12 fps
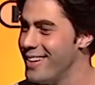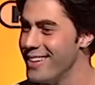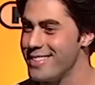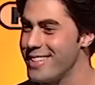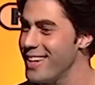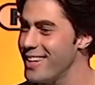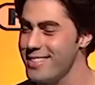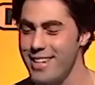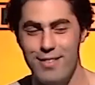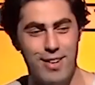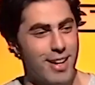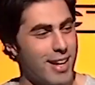This kid is
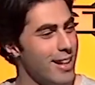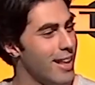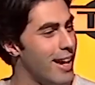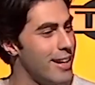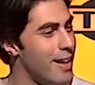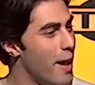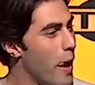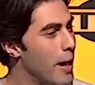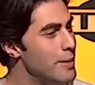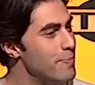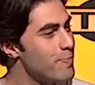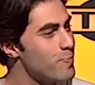never going to get laid.
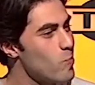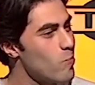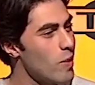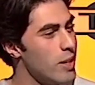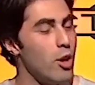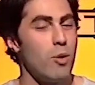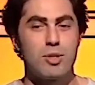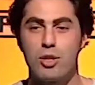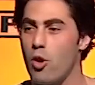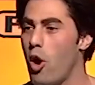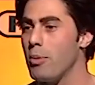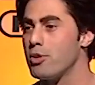You know, it was
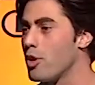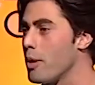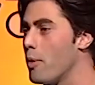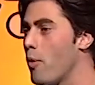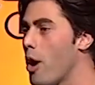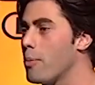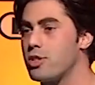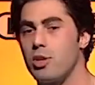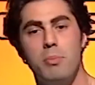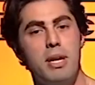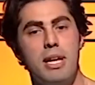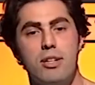adorable, don't get me wrong, but
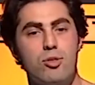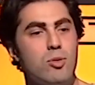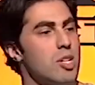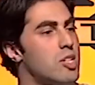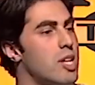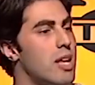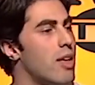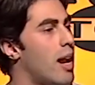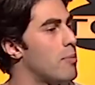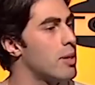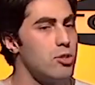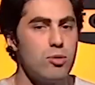to me, as soon as he said that,
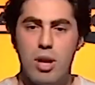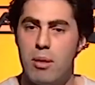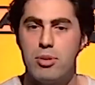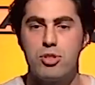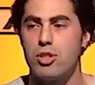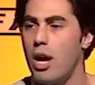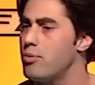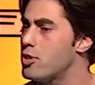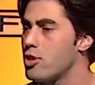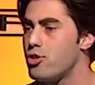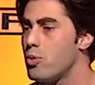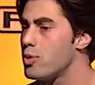I'm like, dude, I'm
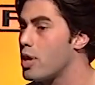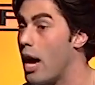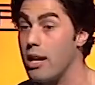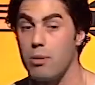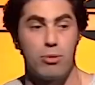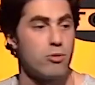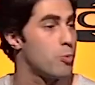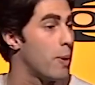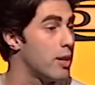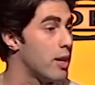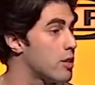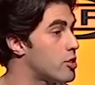just a Jewish guy in a blue
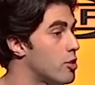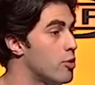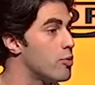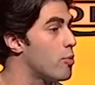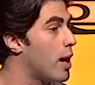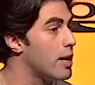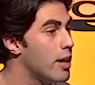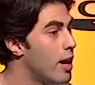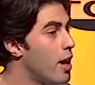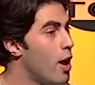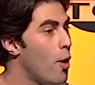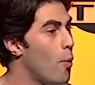spandex suit, right?
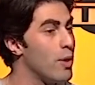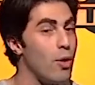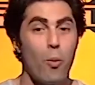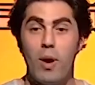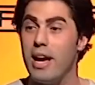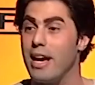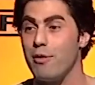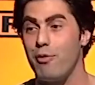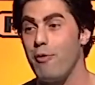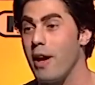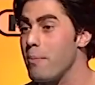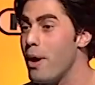With a wig and
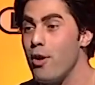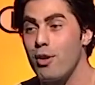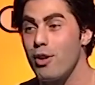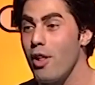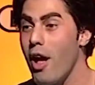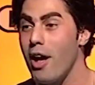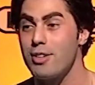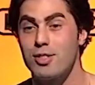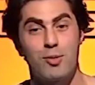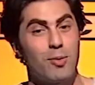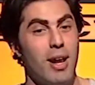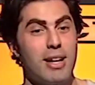fake metal
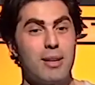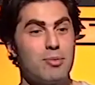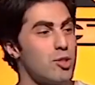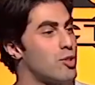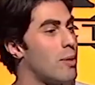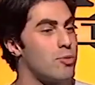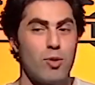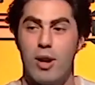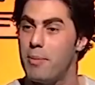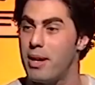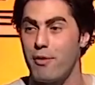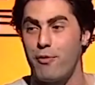claws, right? I'm
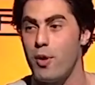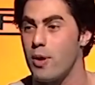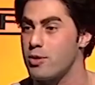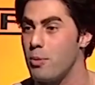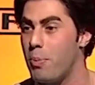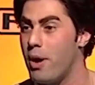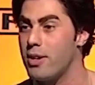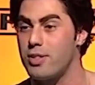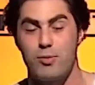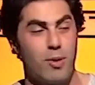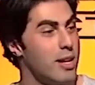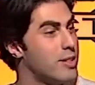trying to make a few extra
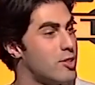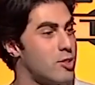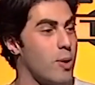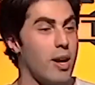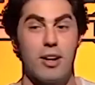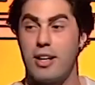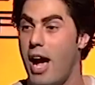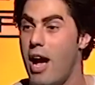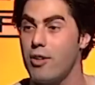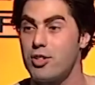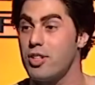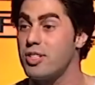bucks, right? Just straight out of
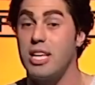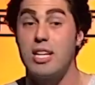college, and this